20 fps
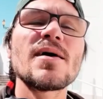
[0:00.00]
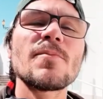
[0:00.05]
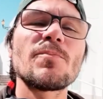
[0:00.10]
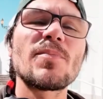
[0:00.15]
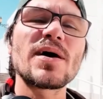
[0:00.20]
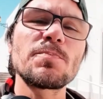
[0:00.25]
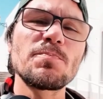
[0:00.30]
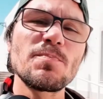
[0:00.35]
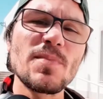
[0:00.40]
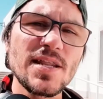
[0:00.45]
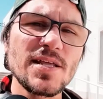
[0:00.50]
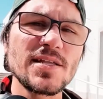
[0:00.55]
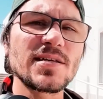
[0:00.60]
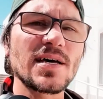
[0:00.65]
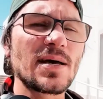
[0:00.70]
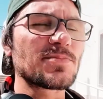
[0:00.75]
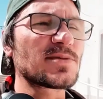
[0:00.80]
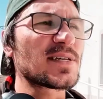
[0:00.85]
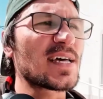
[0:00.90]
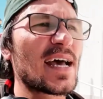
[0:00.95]
But many
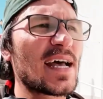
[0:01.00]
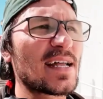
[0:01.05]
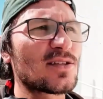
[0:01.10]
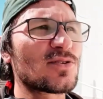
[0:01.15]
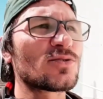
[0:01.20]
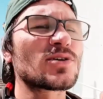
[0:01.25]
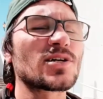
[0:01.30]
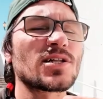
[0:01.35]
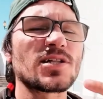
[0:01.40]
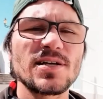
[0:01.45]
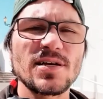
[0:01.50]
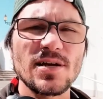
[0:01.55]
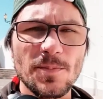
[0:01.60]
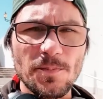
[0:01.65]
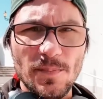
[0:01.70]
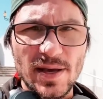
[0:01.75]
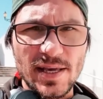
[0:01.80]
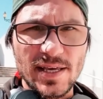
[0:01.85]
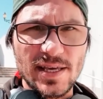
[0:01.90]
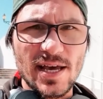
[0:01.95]
times I had to clear
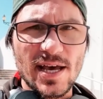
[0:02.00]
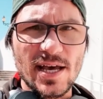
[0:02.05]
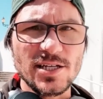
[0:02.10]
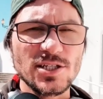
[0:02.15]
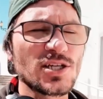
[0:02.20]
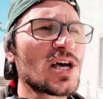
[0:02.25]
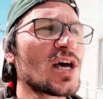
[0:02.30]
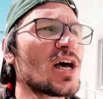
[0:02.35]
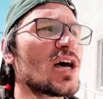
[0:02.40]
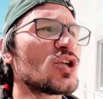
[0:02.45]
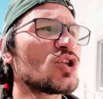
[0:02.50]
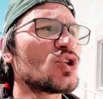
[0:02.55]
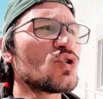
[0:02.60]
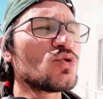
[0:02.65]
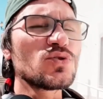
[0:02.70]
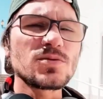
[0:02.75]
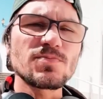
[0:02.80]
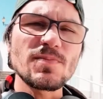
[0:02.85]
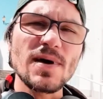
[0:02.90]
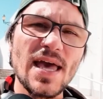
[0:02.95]
up my cache,
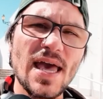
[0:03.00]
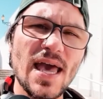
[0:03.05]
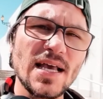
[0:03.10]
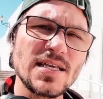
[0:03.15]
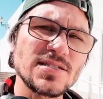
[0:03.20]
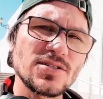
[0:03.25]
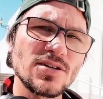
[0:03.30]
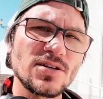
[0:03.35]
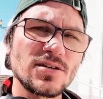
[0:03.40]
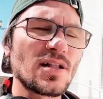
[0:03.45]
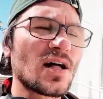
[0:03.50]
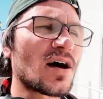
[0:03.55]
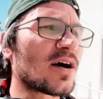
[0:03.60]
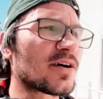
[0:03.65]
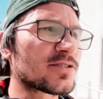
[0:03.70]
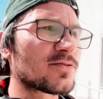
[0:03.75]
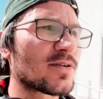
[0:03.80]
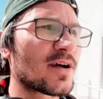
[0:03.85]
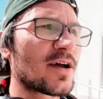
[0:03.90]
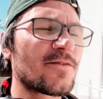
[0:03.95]
use my external
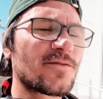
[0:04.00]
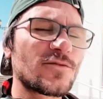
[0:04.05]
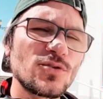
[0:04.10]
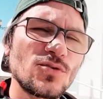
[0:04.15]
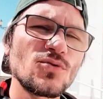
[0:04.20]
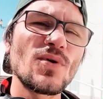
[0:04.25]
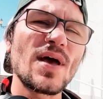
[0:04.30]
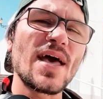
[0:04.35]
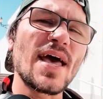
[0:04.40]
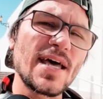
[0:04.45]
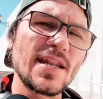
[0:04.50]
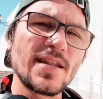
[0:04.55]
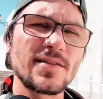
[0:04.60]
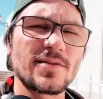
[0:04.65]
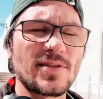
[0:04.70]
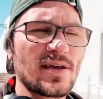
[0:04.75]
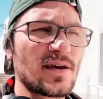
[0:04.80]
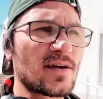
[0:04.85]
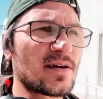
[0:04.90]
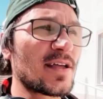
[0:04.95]
hard drive to edit
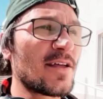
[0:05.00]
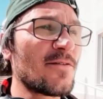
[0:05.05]
there.